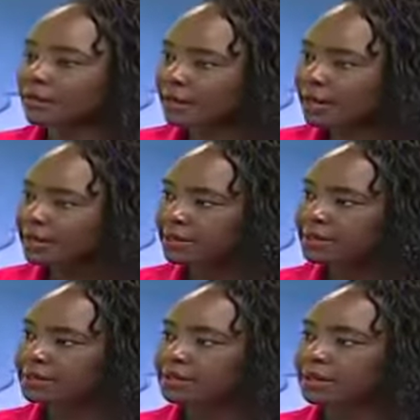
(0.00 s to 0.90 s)

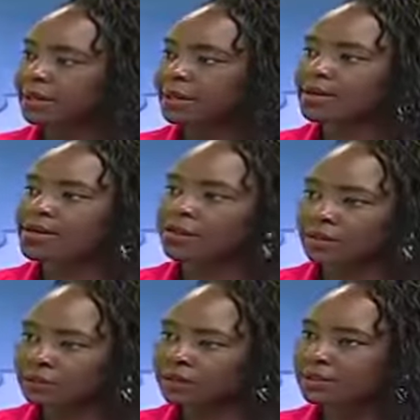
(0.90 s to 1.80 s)
providers are
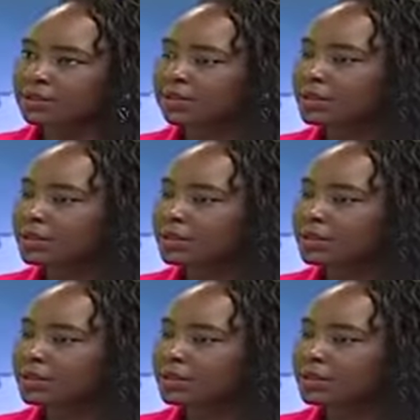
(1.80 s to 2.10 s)
not